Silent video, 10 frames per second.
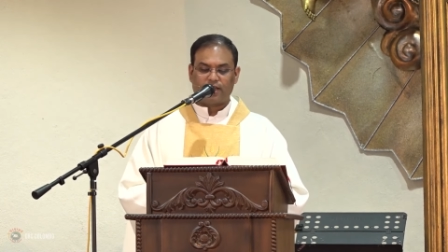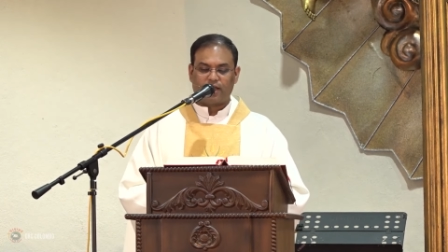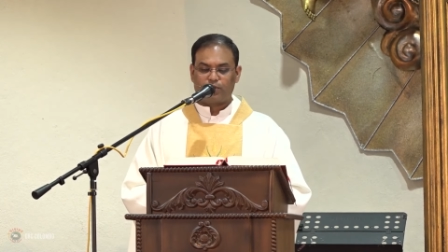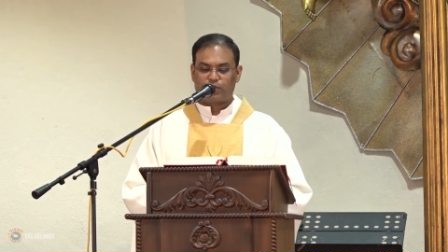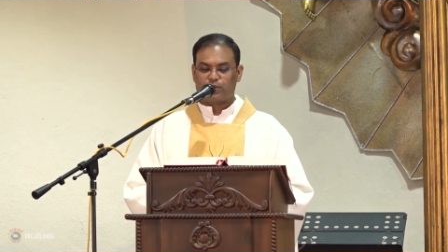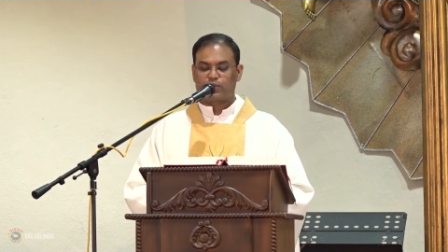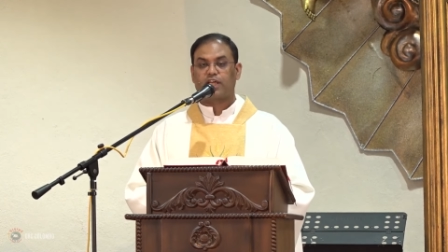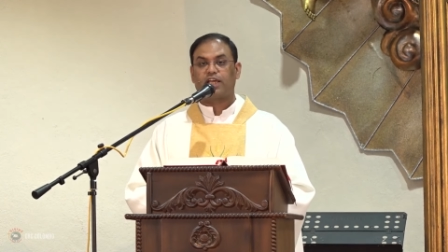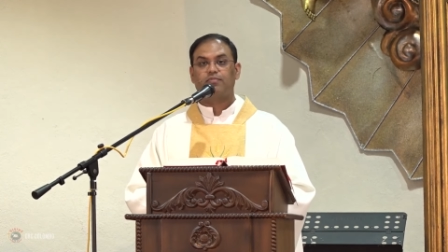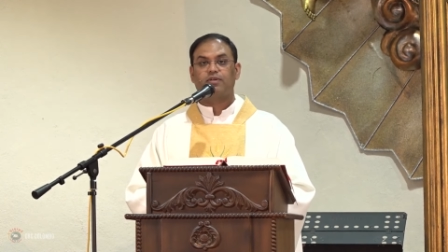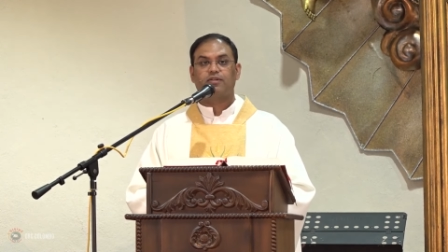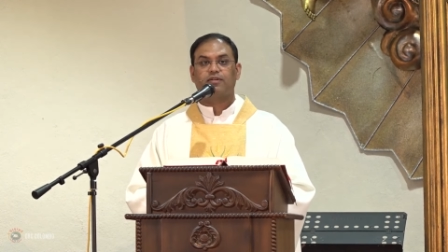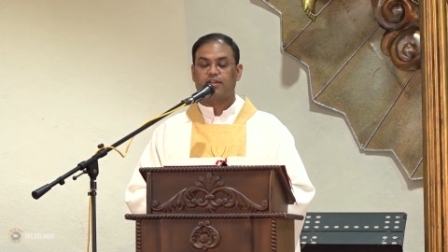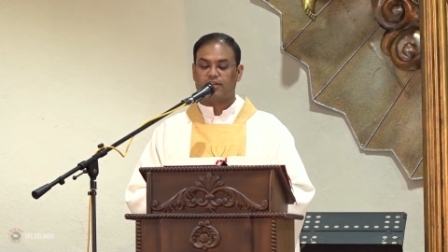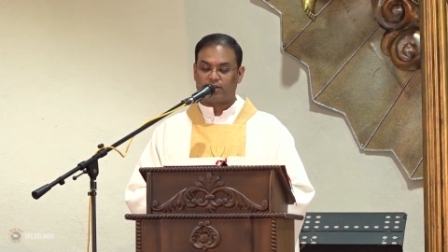the house of
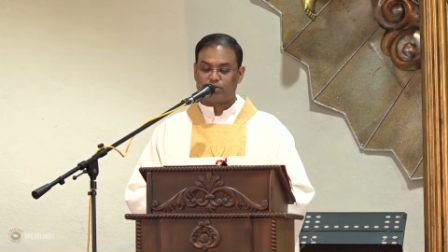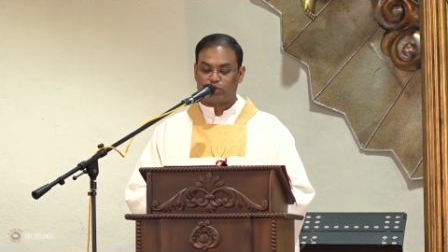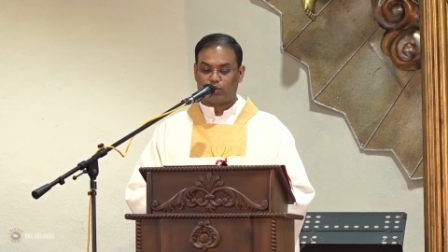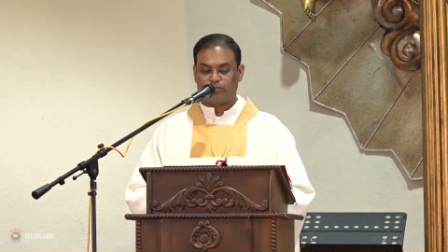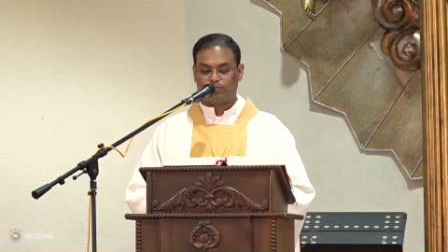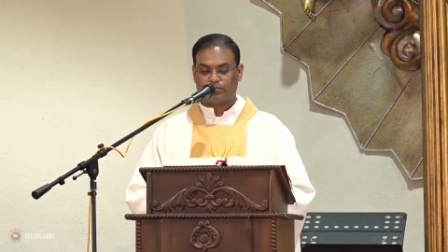Simon and Andrew